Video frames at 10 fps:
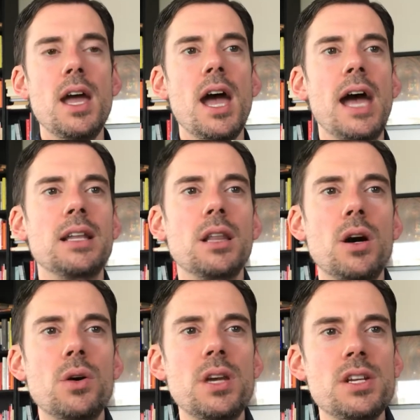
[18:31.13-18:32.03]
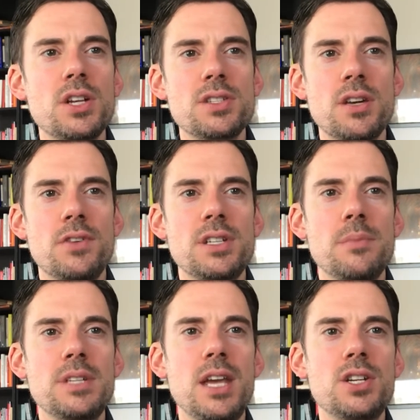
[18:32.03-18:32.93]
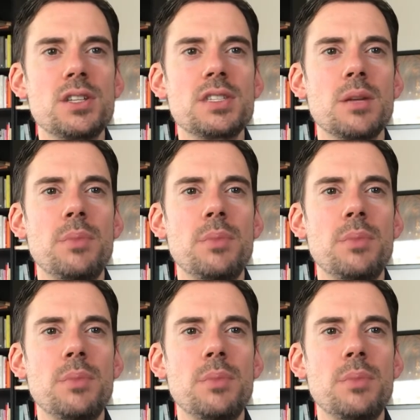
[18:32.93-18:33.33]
And lo, he shall suffer temptations and